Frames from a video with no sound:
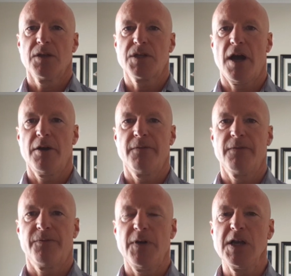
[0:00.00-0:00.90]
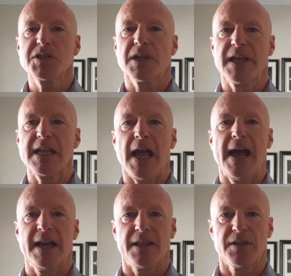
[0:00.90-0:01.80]
So firstly,
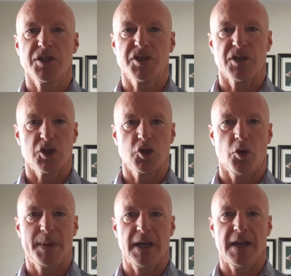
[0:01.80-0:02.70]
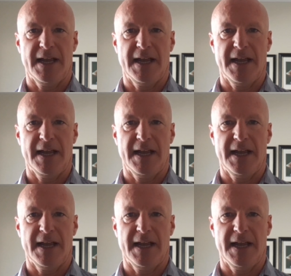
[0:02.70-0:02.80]
and in this installment,